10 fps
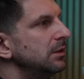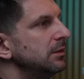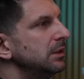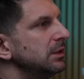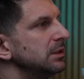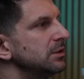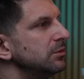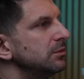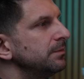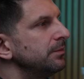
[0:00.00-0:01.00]
Click
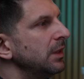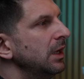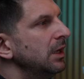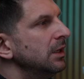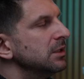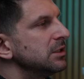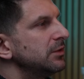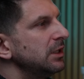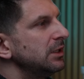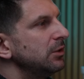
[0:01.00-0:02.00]
to
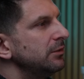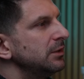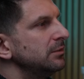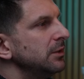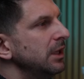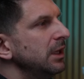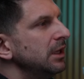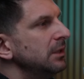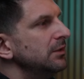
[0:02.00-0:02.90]
create a new one. Look.